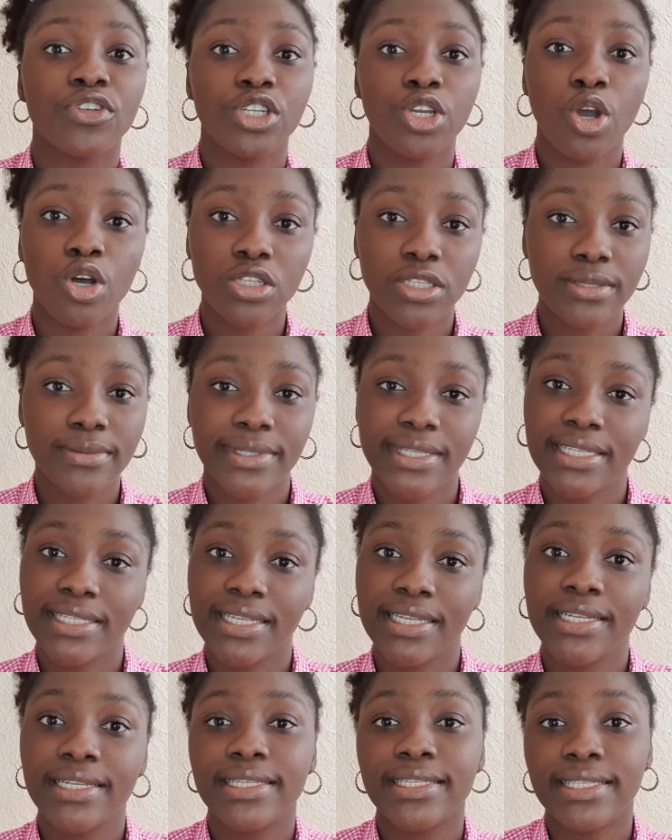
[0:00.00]
the autumn
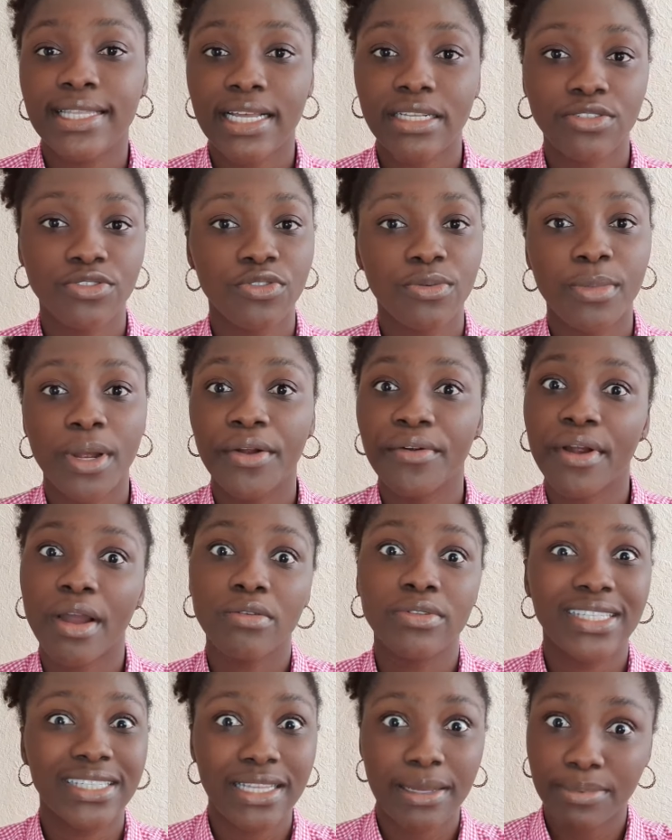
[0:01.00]
season, it starts from
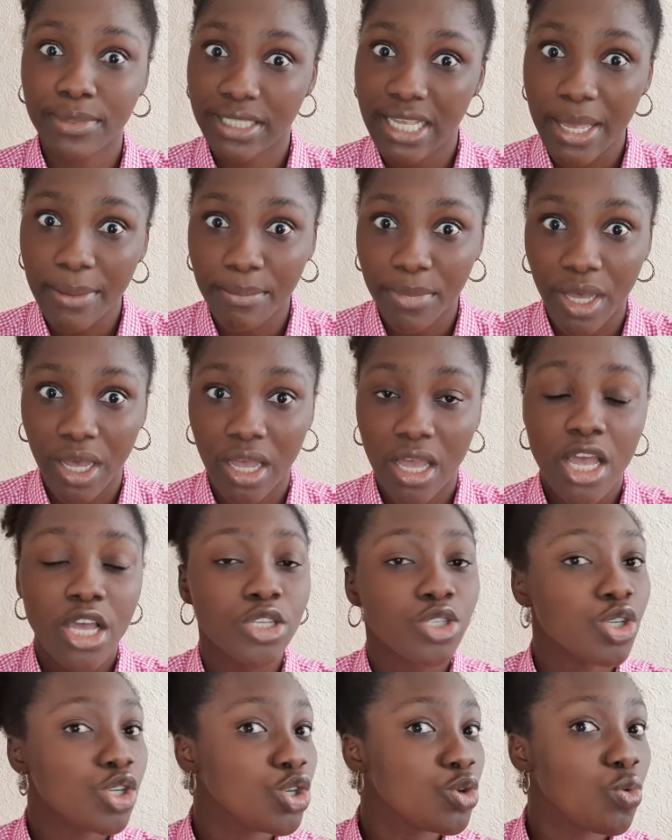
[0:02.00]
around September.
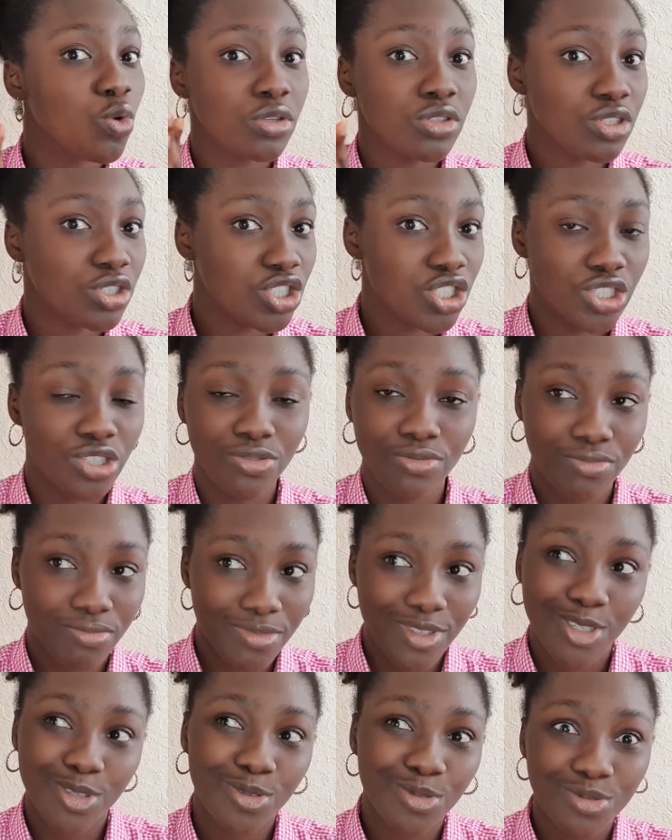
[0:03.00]
So you want to,
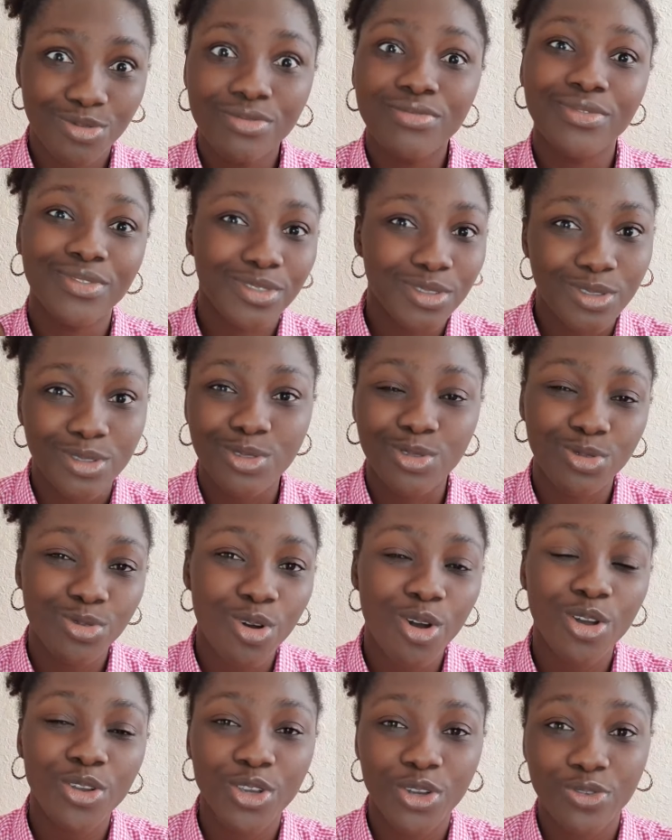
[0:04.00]
do
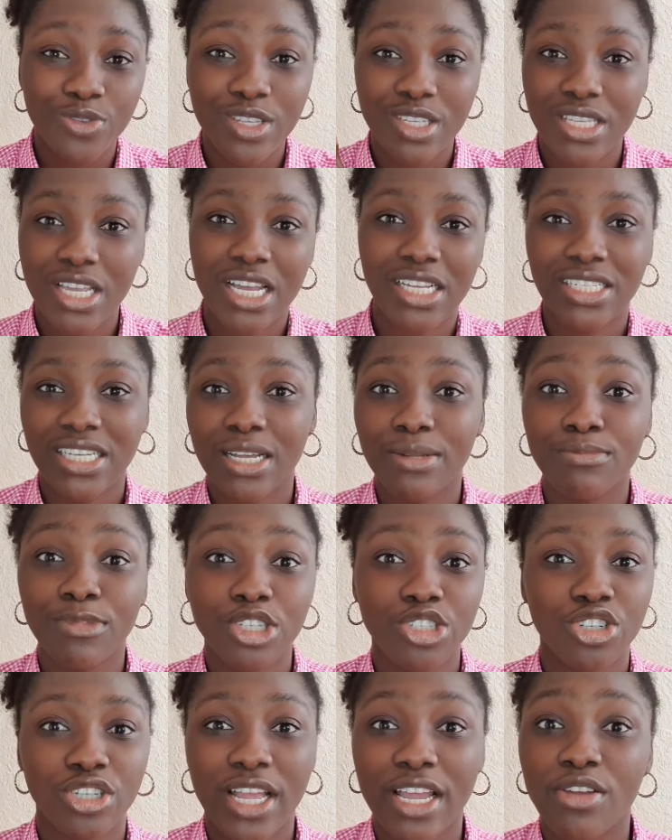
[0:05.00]
all your research and make
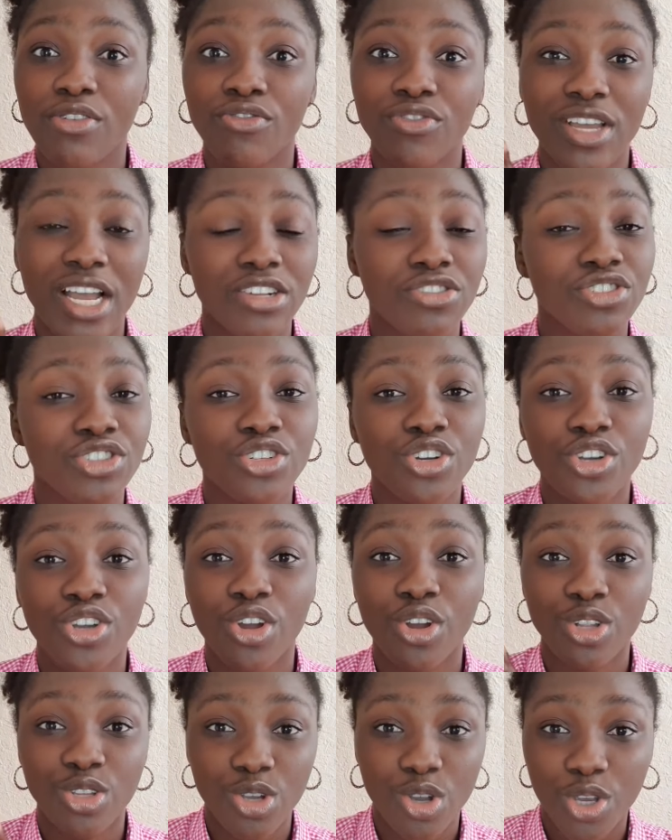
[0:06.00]
sure that you're gathering all your
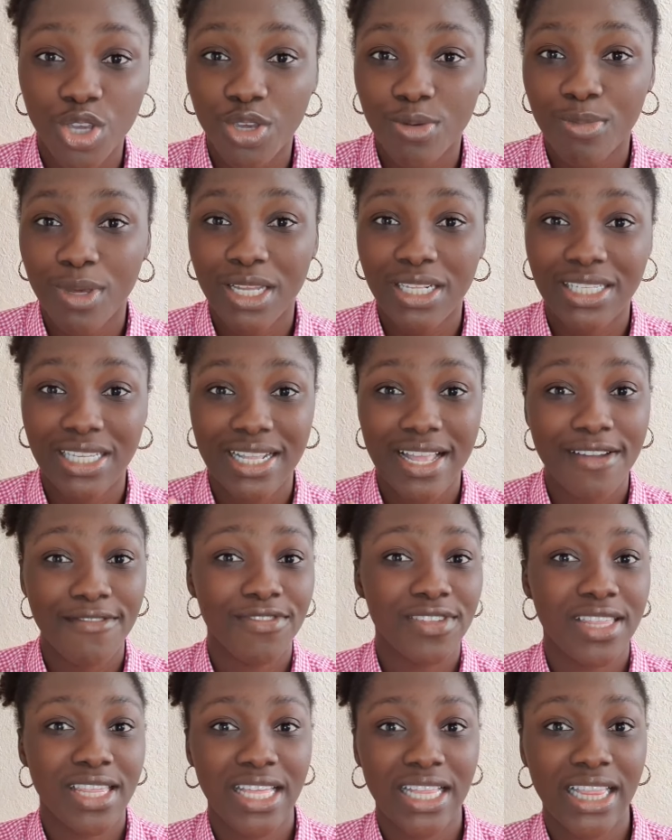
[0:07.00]
documents and
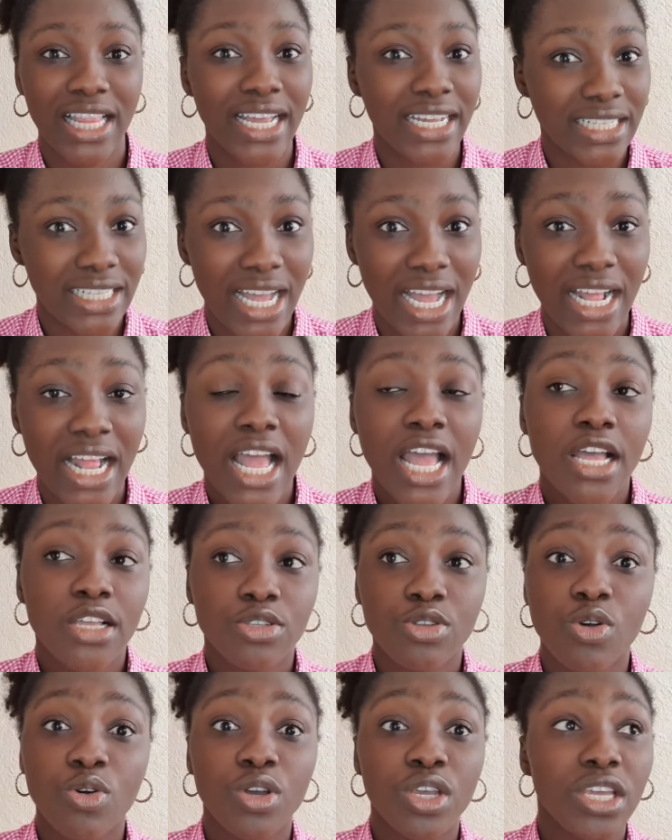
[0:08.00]
everything like that.
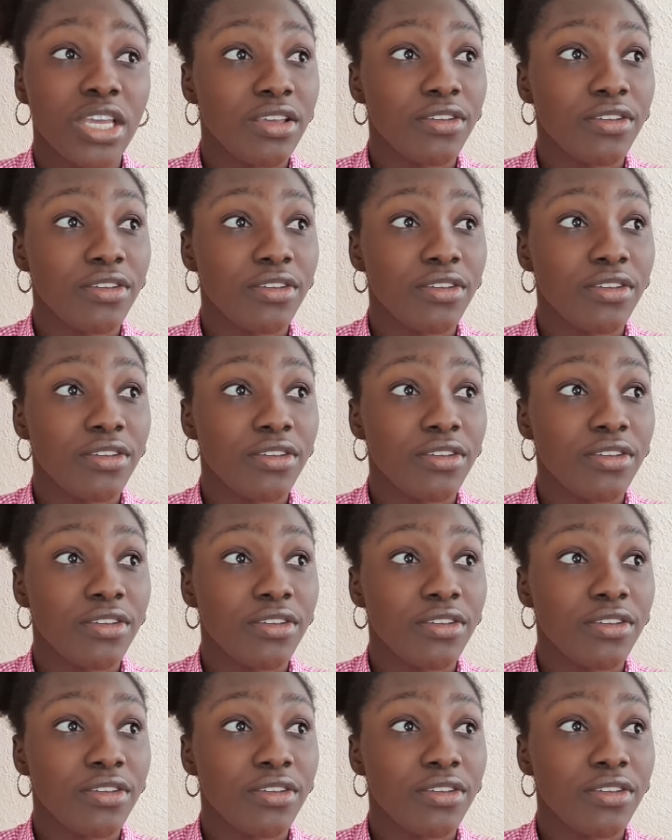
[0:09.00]
So